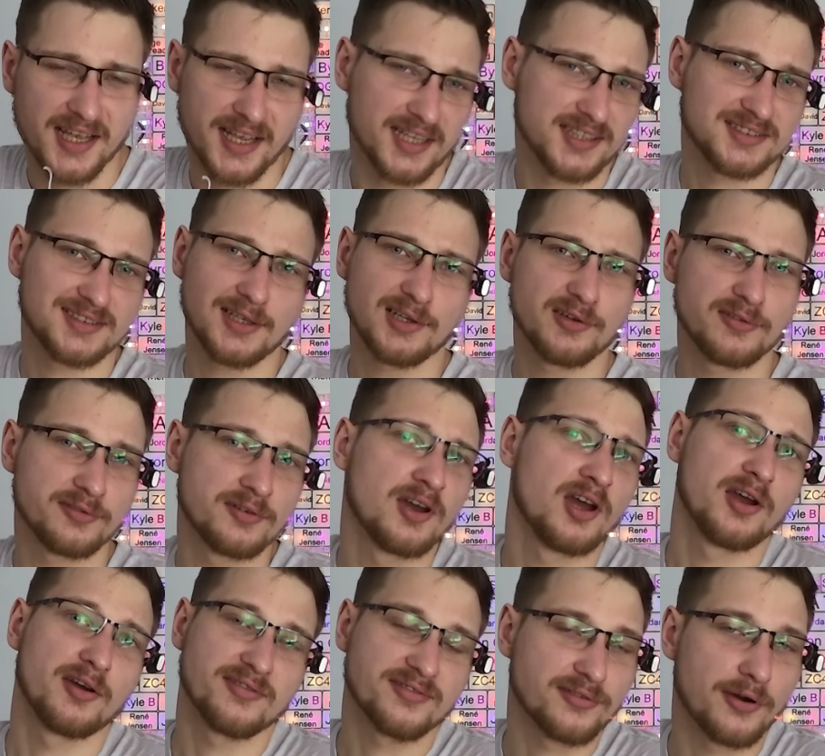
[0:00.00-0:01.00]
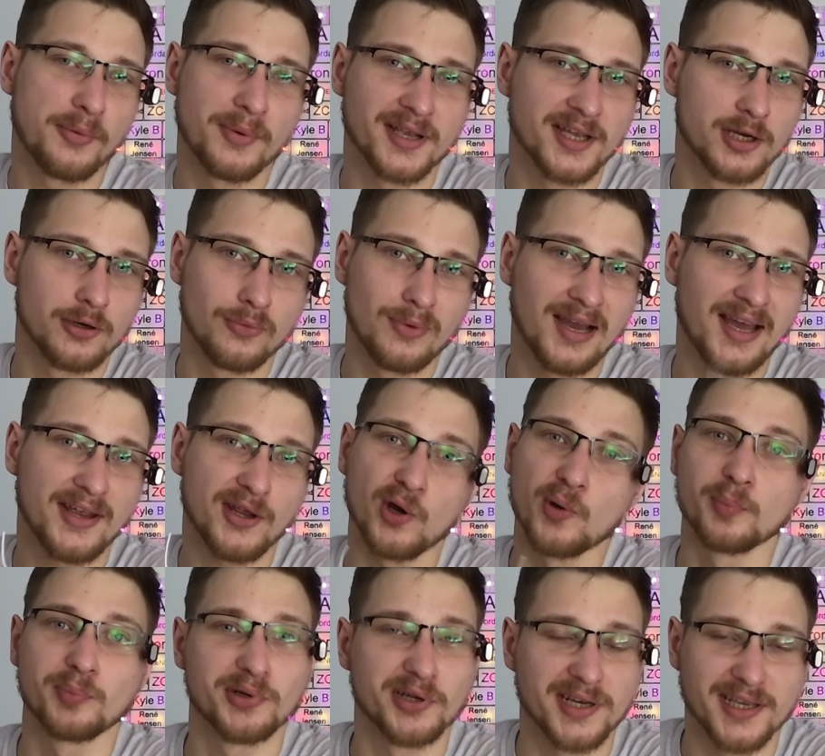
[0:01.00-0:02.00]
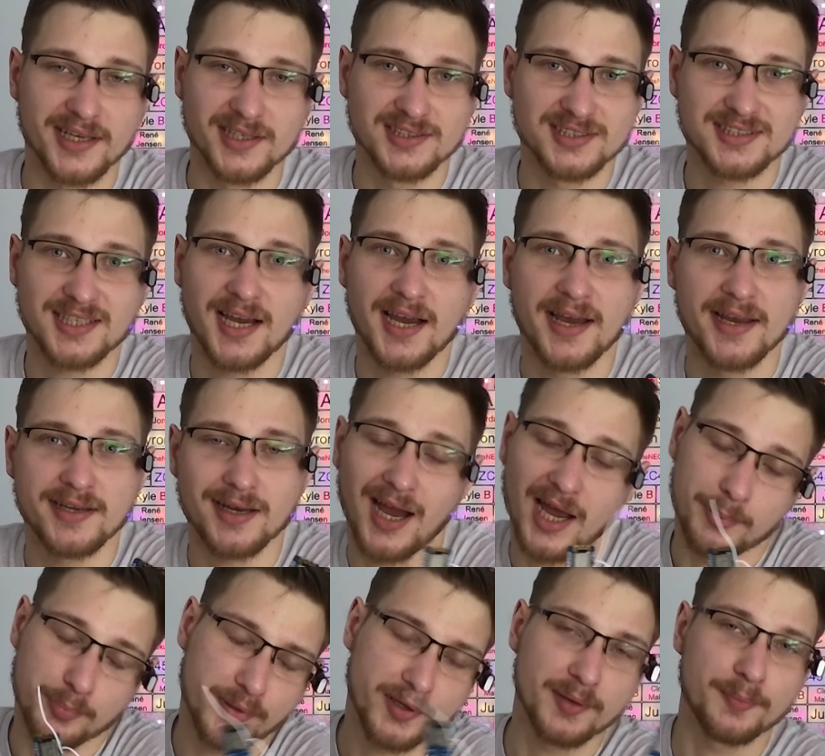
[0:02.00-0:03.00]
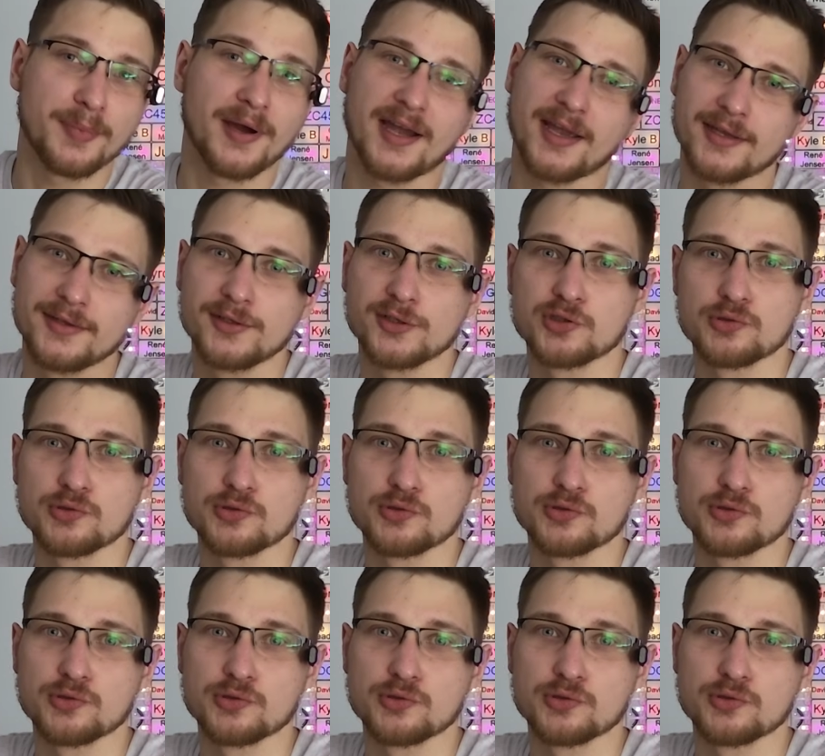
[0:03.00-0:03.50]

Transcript: instead of throwing it away or putting it aside, I put it back in the